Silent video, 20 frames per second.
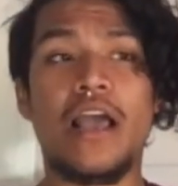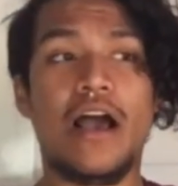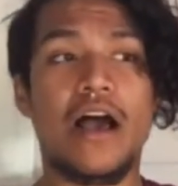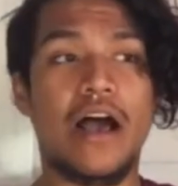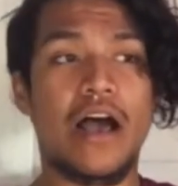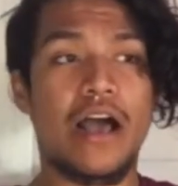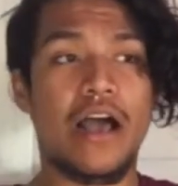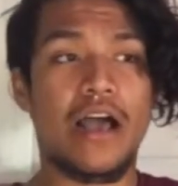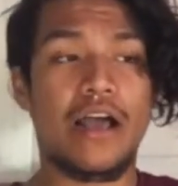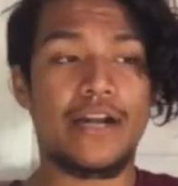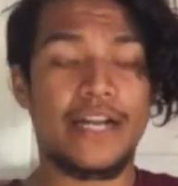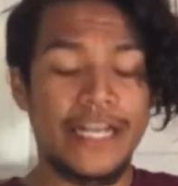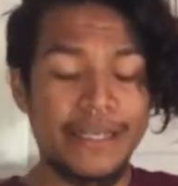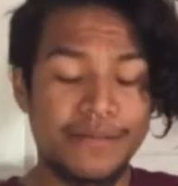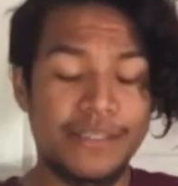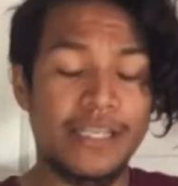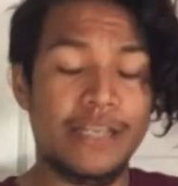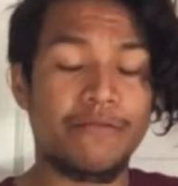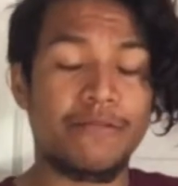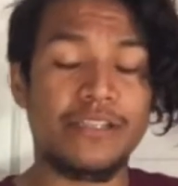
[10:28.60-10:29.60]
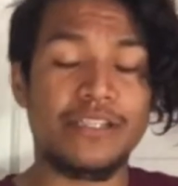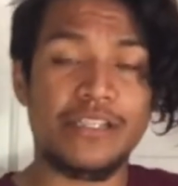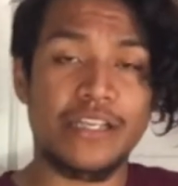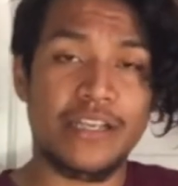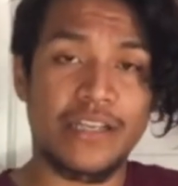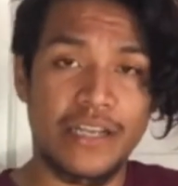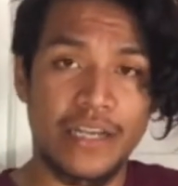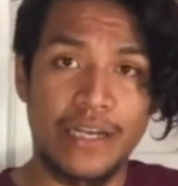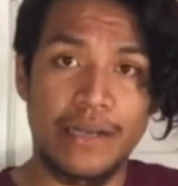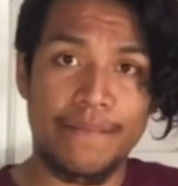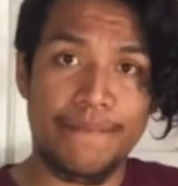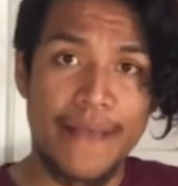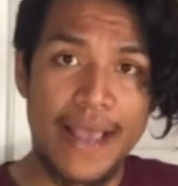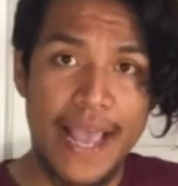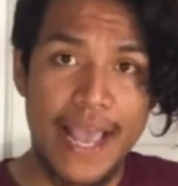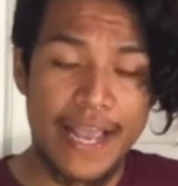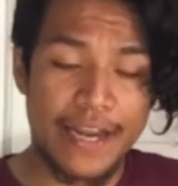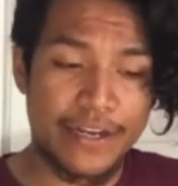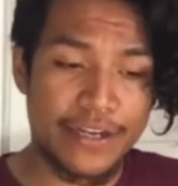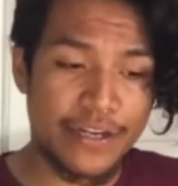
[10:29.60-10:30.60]
Nipsey was a good
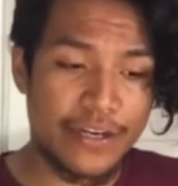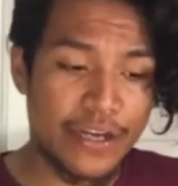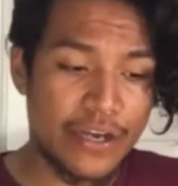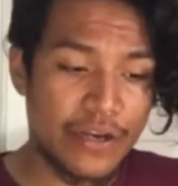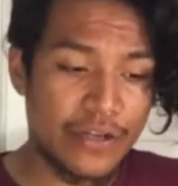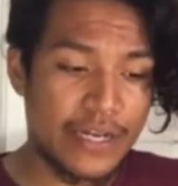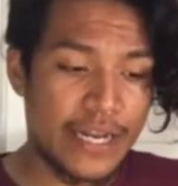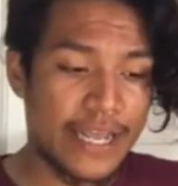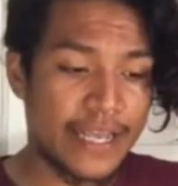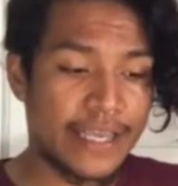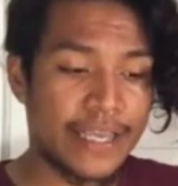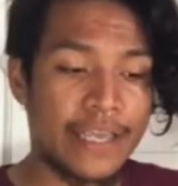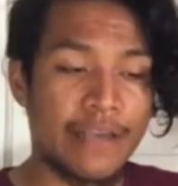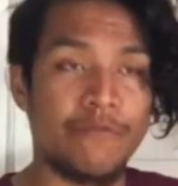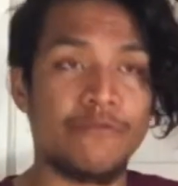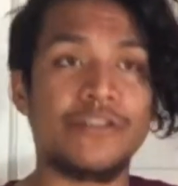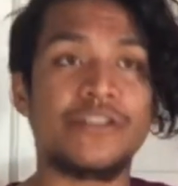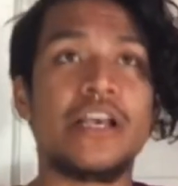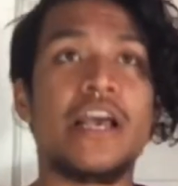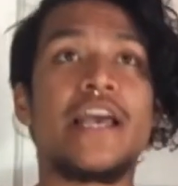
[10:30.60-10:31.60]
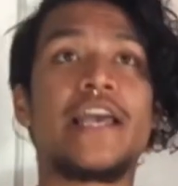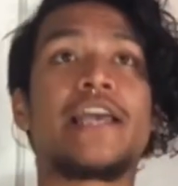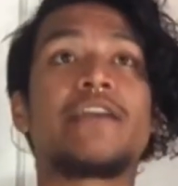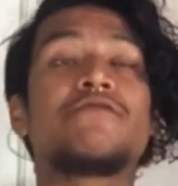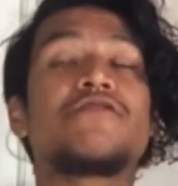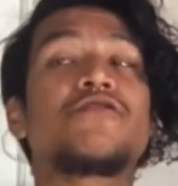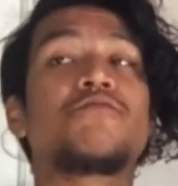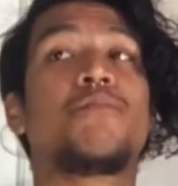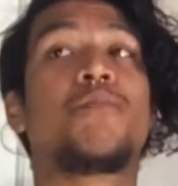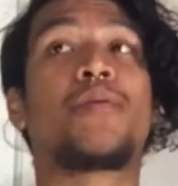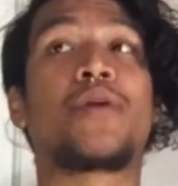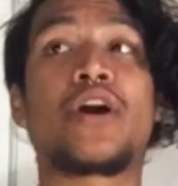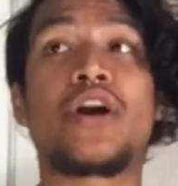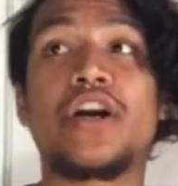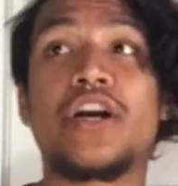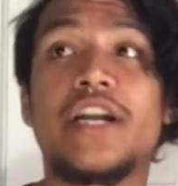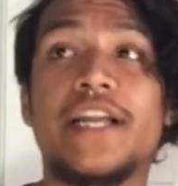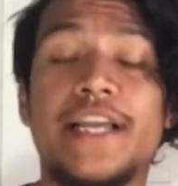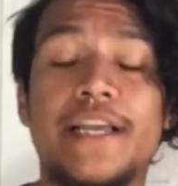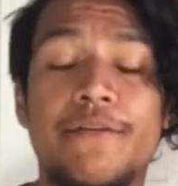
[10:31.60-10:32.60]
man, you know? Like, he was
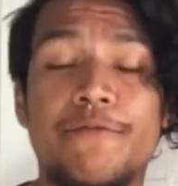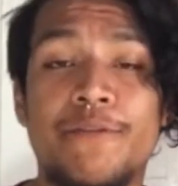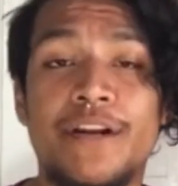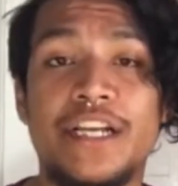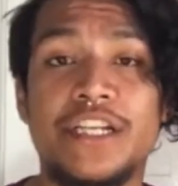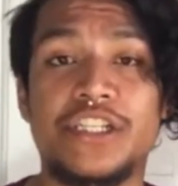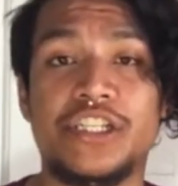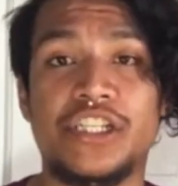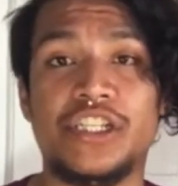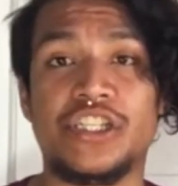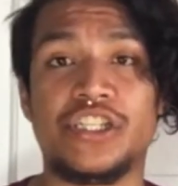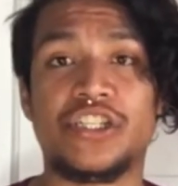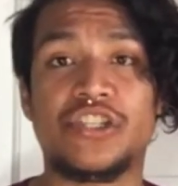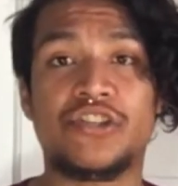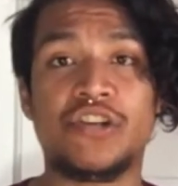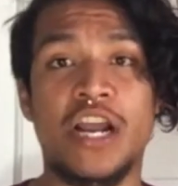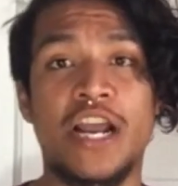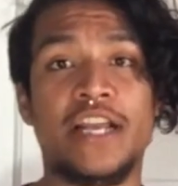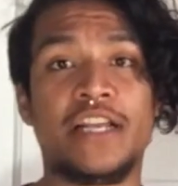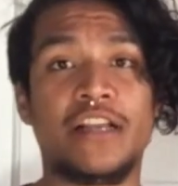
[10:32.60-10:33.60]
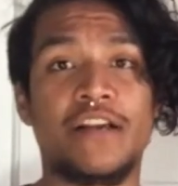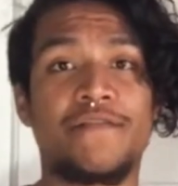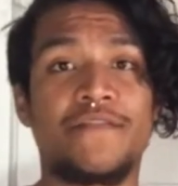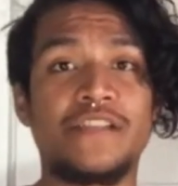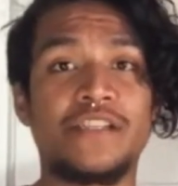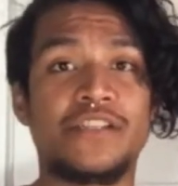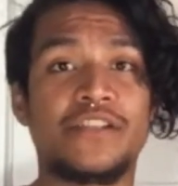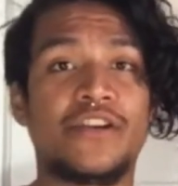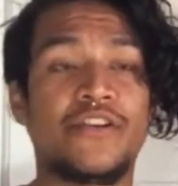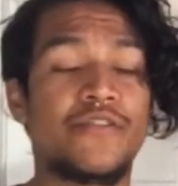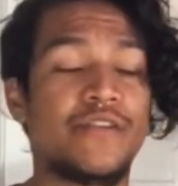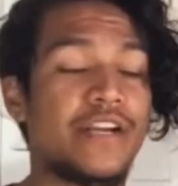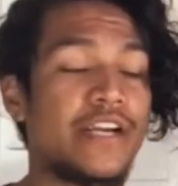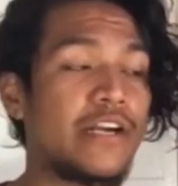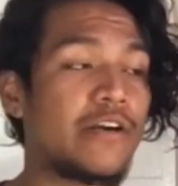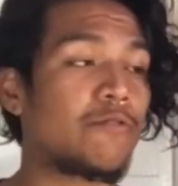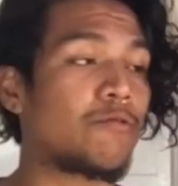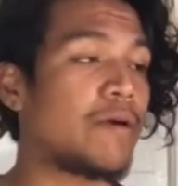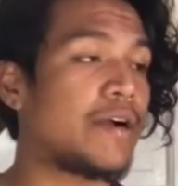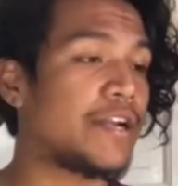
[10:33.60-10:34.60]
barely reaching the strike of his
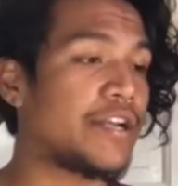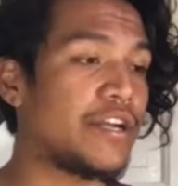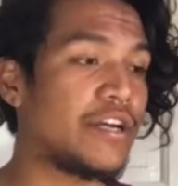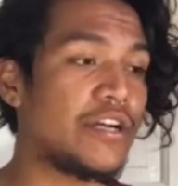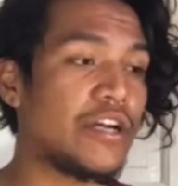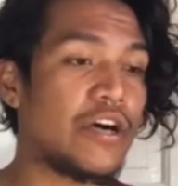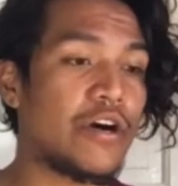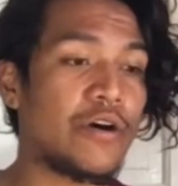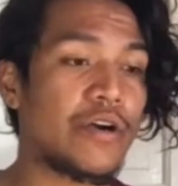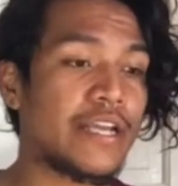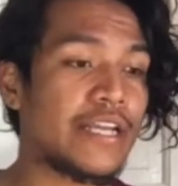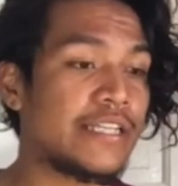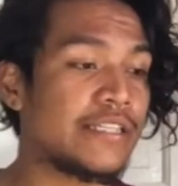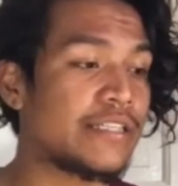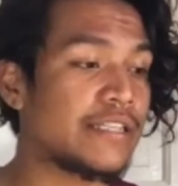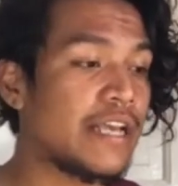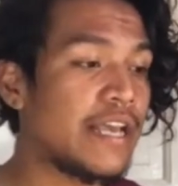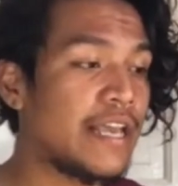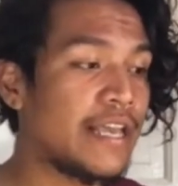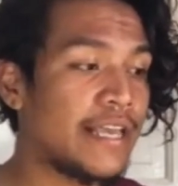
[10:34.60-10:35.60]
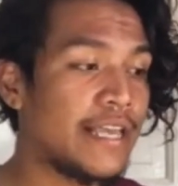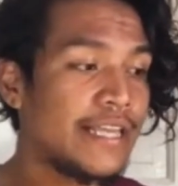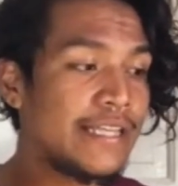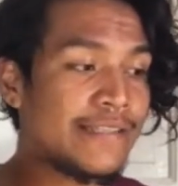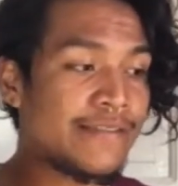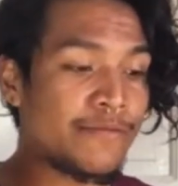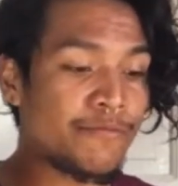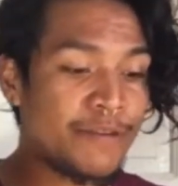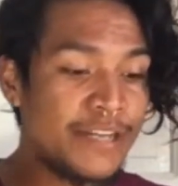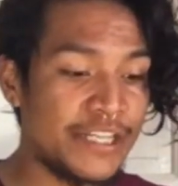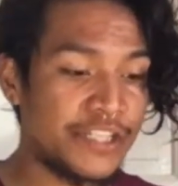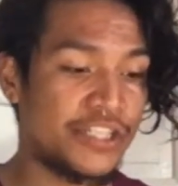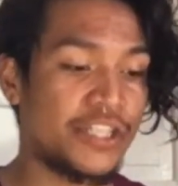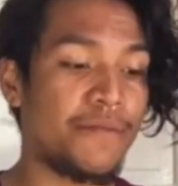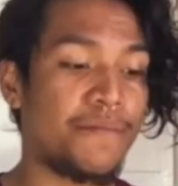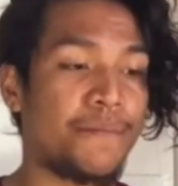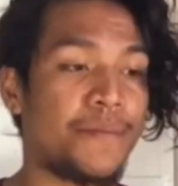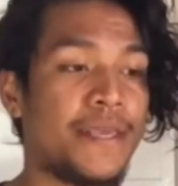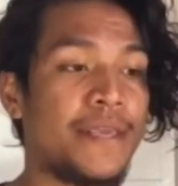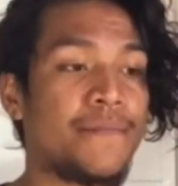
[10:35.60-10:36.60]
career where, you know, he's
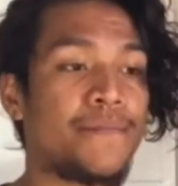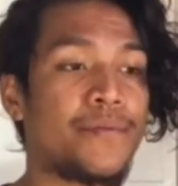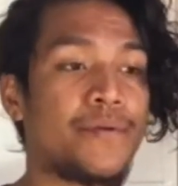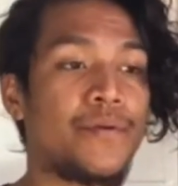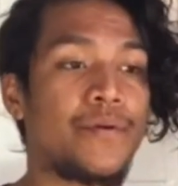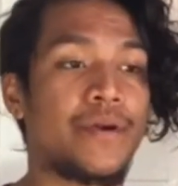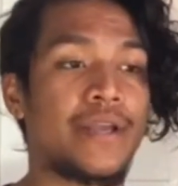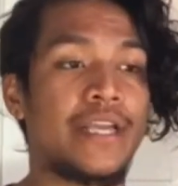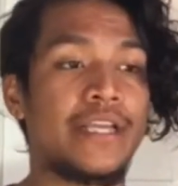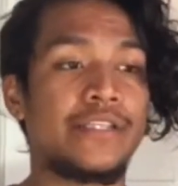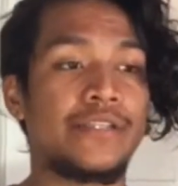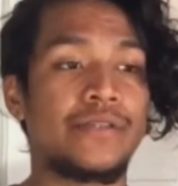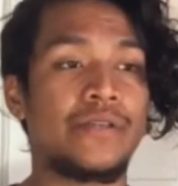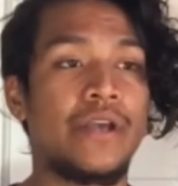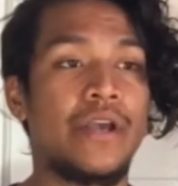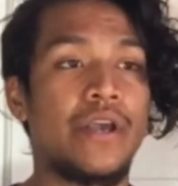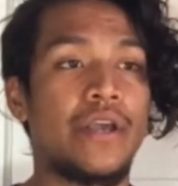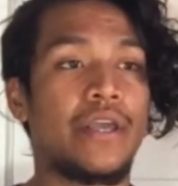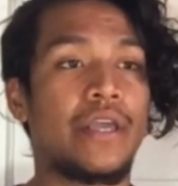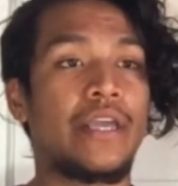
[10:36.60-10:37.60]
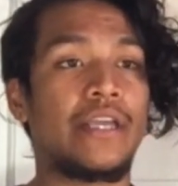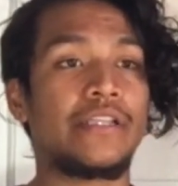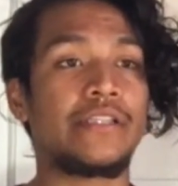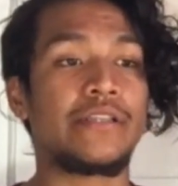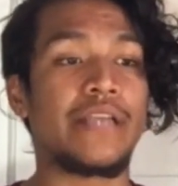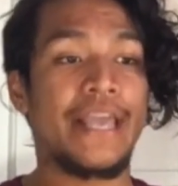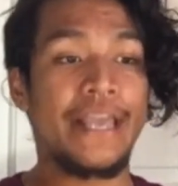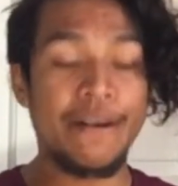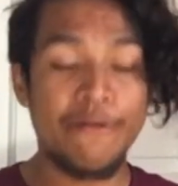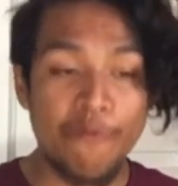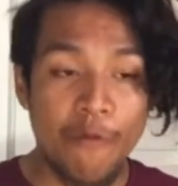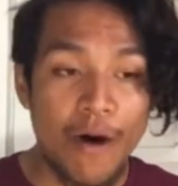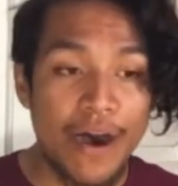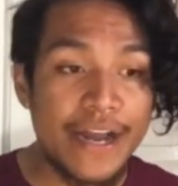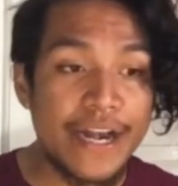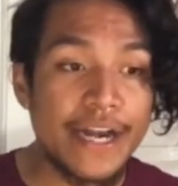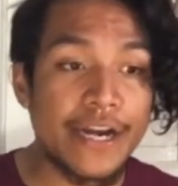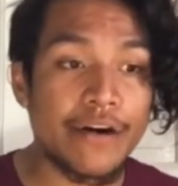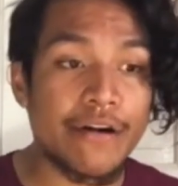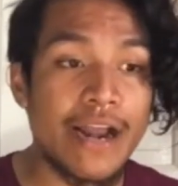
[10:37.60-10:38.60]
reaching people. He
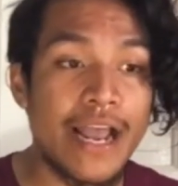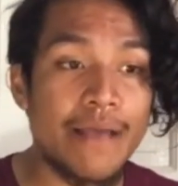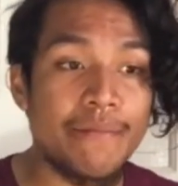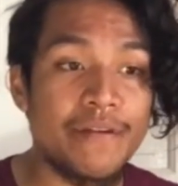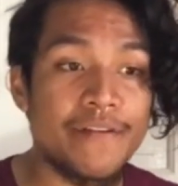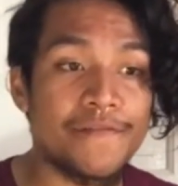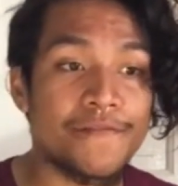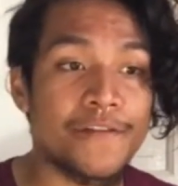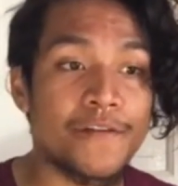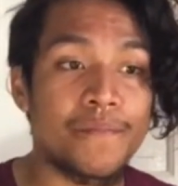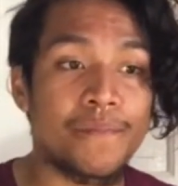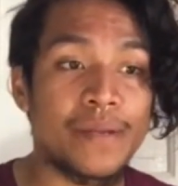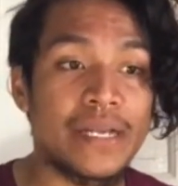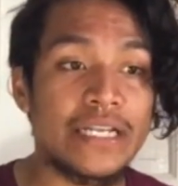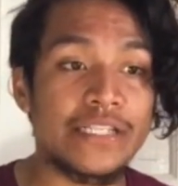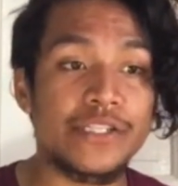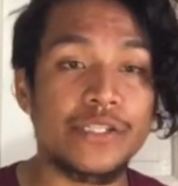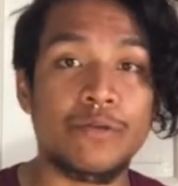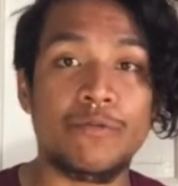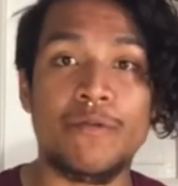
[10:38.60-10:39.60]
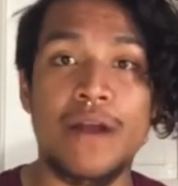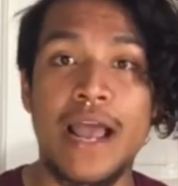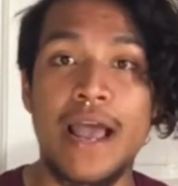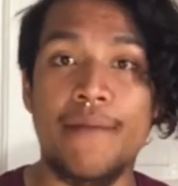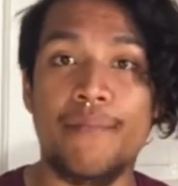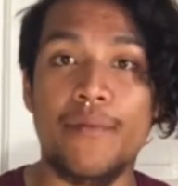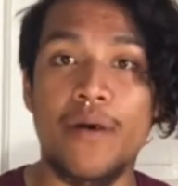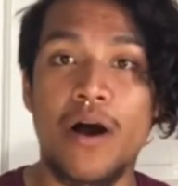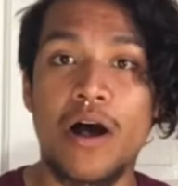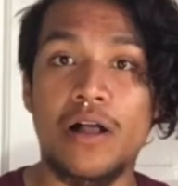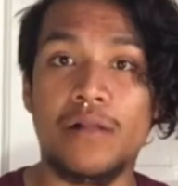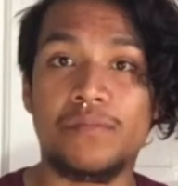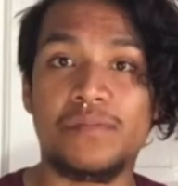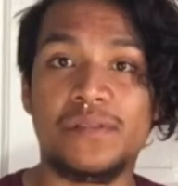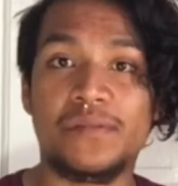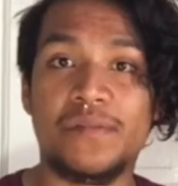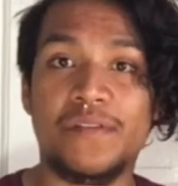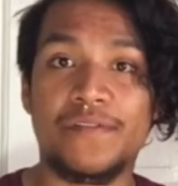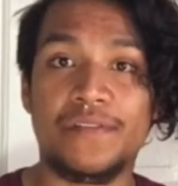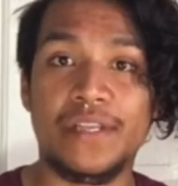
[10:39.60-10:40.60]
won a Grammy for Best Rap
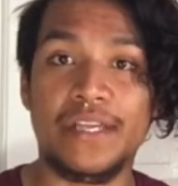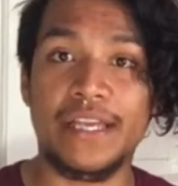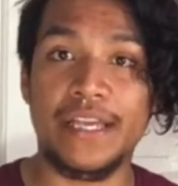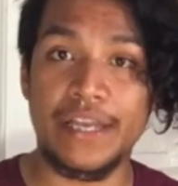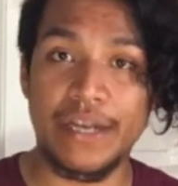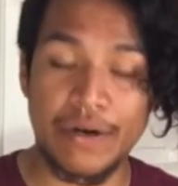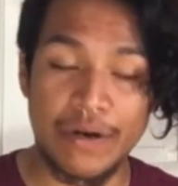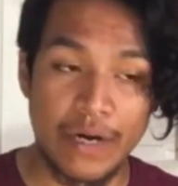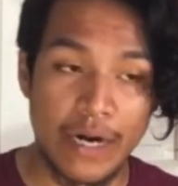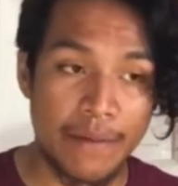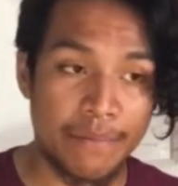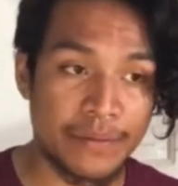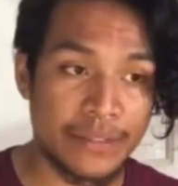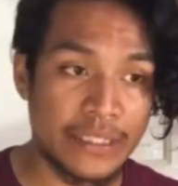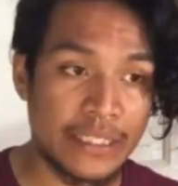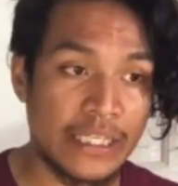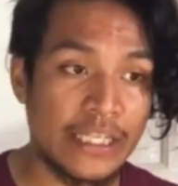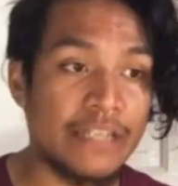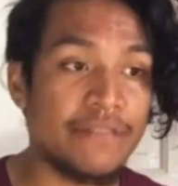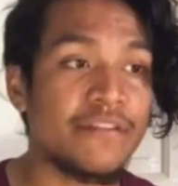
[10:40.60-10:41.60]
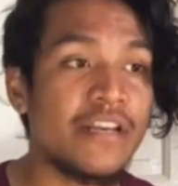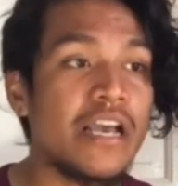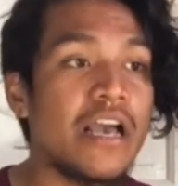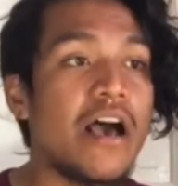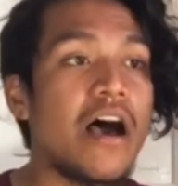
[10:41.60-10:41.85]
Album of the Year, I believe.